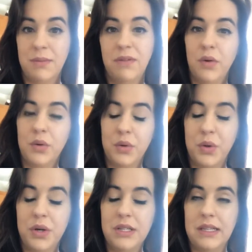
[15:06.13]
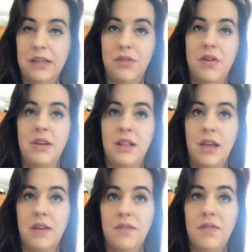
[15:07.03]
in my vocal cords later on in
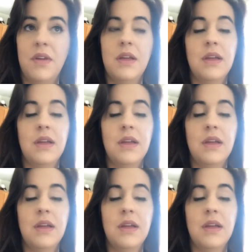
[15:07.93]
life.